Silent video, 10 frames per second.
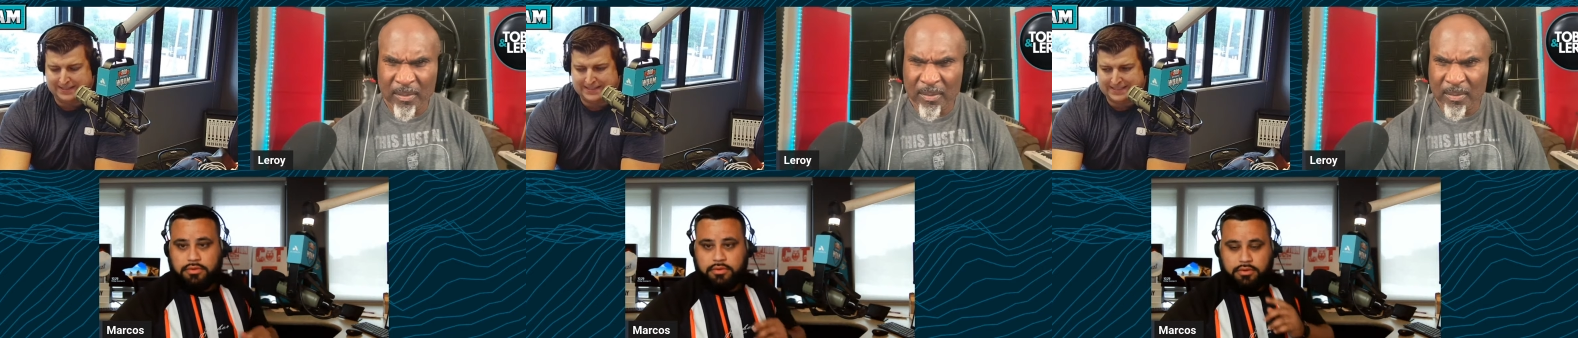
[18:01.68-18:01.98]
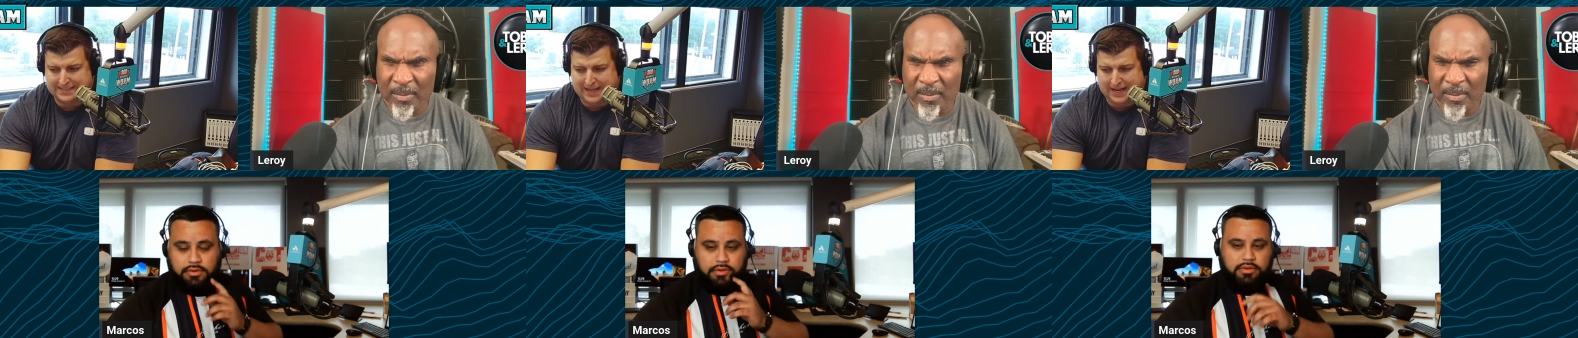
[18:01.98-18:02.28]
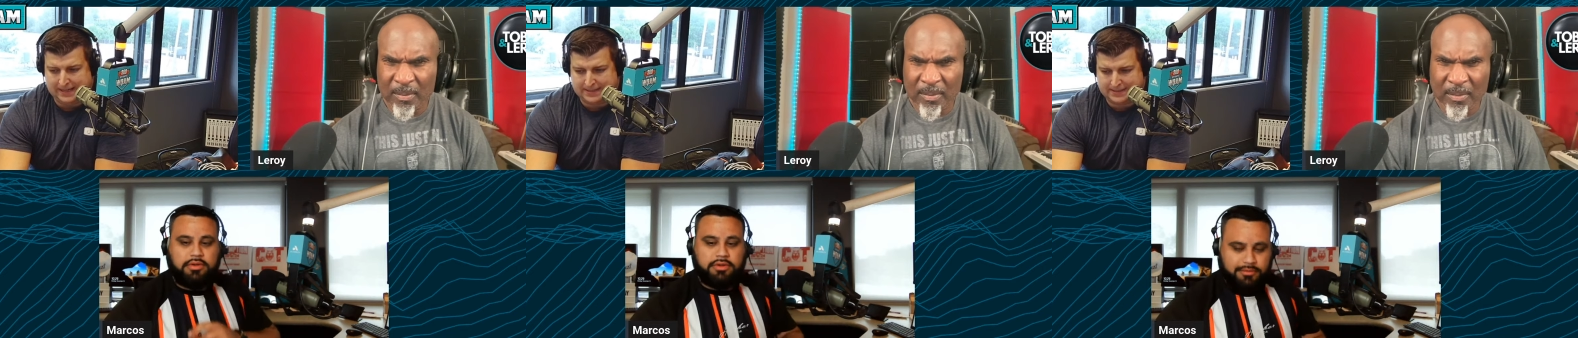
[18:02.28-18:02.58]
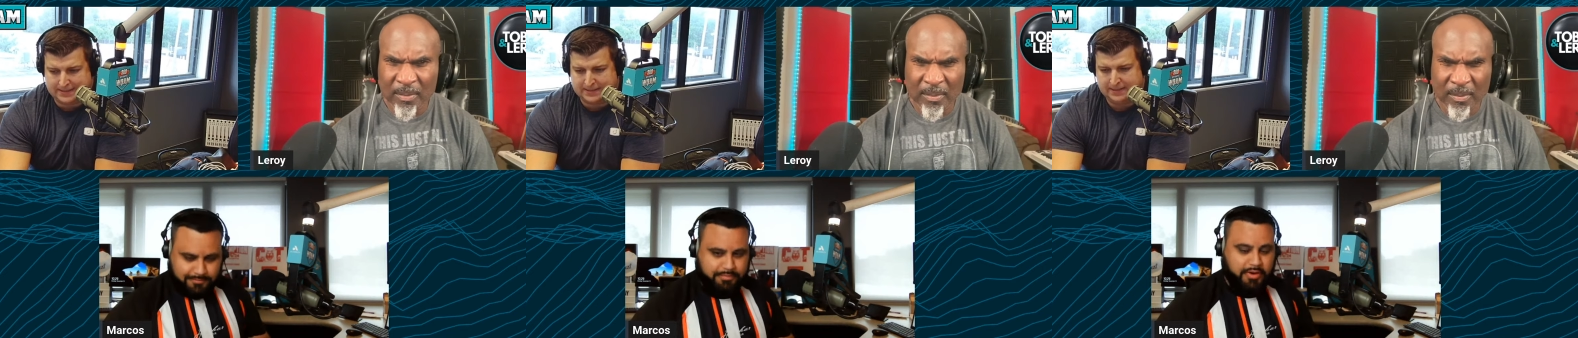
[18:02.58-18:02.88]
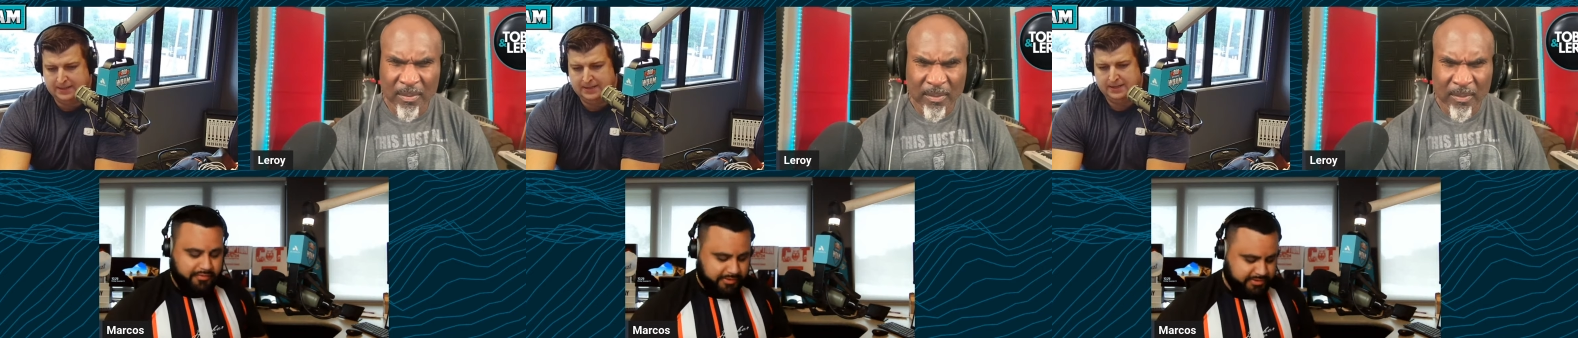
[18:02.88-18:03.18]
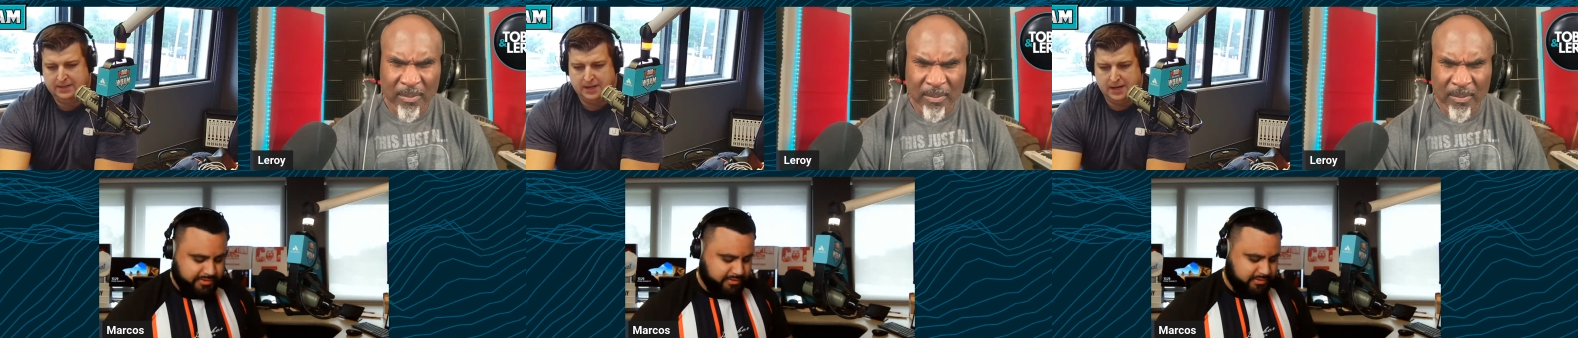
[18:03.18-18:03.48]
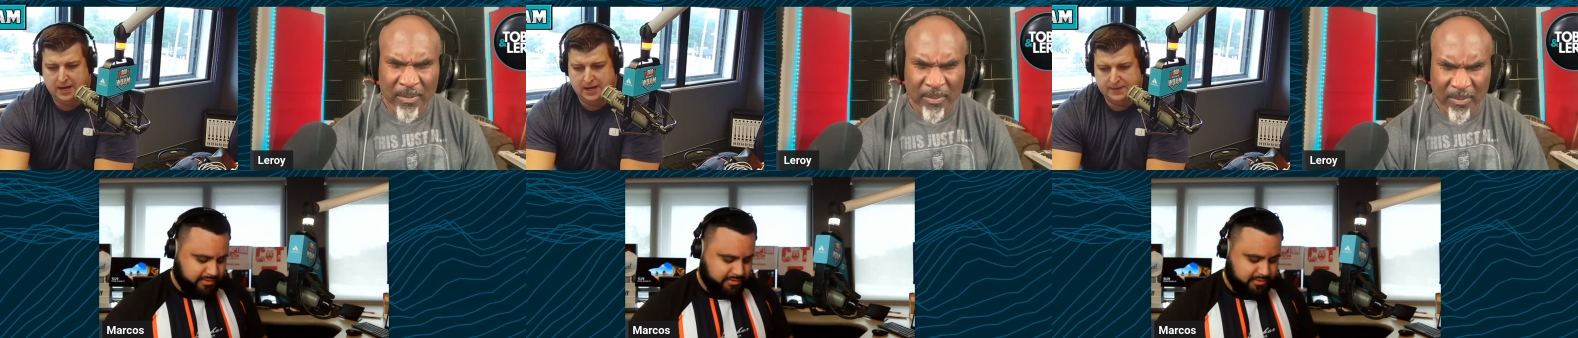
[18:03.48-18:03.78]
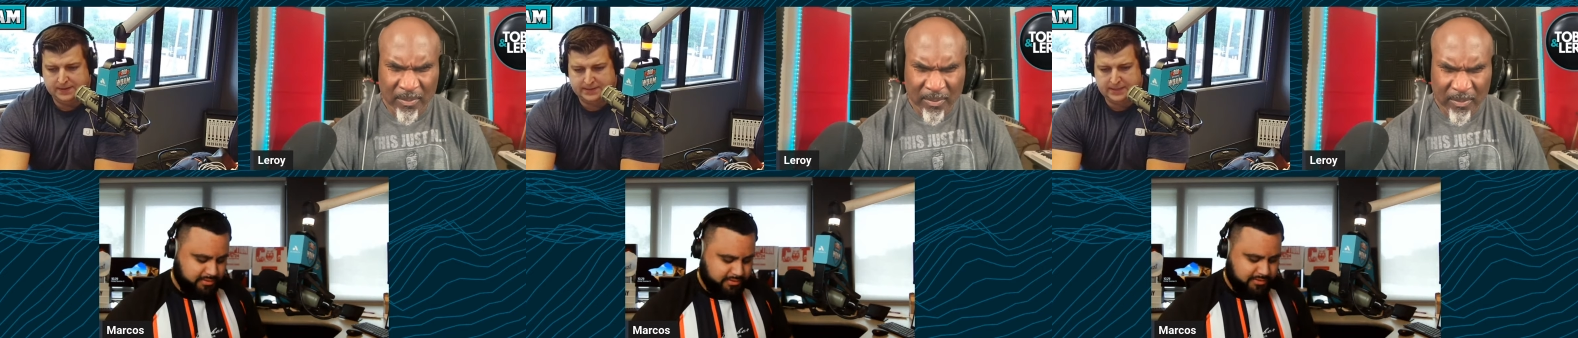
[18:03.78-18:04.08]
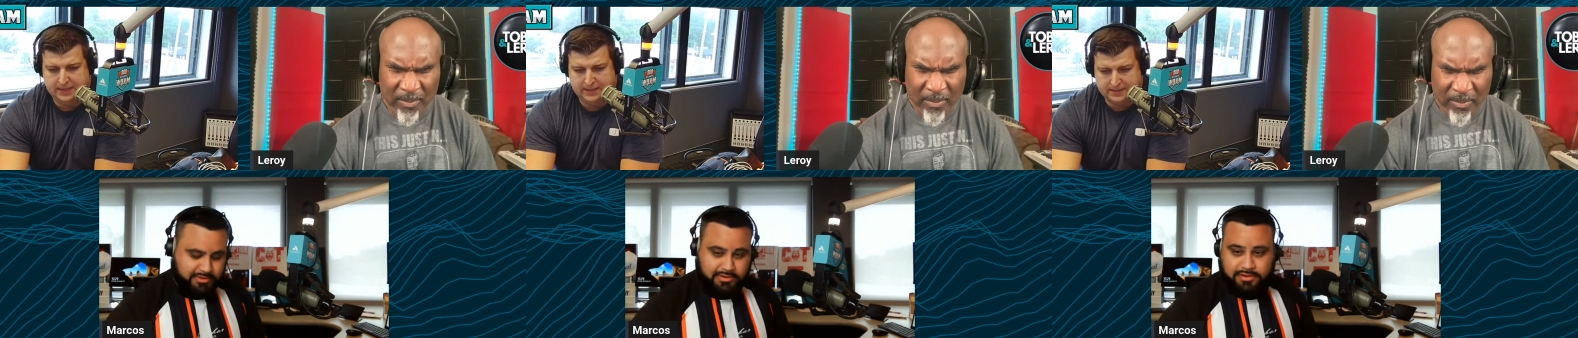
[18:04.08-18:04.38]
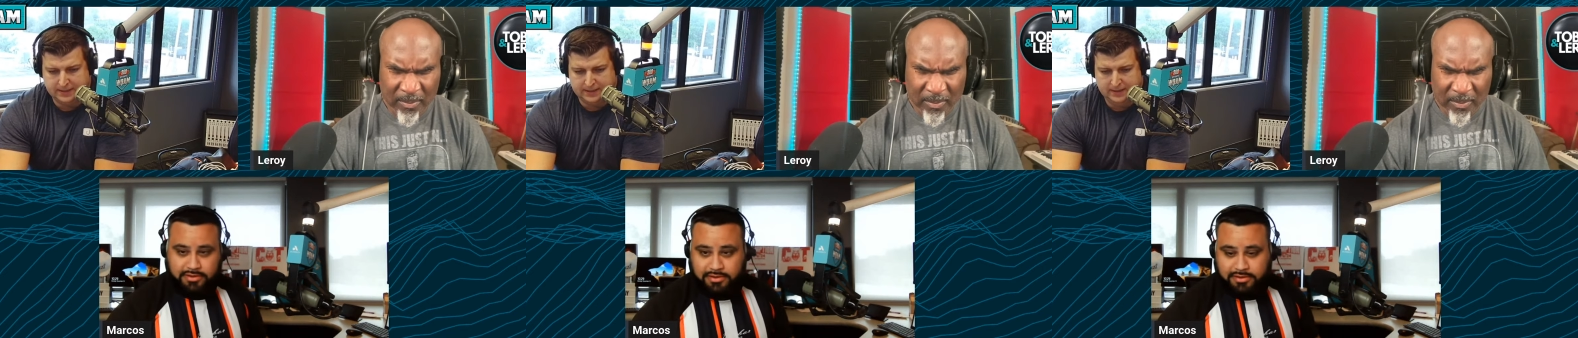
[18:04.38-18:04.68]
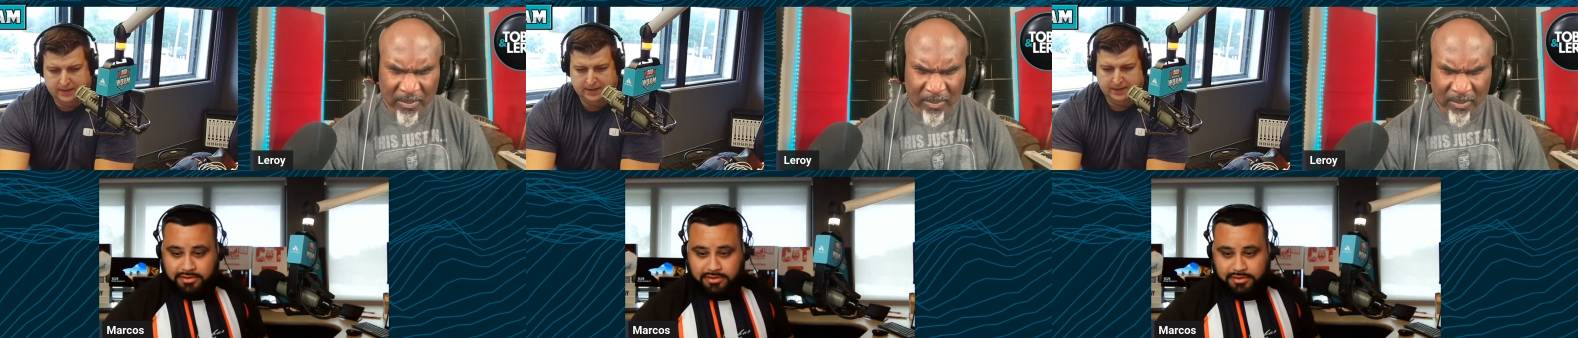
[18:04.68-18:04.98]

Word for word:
Speaker 1: and 6 on the season.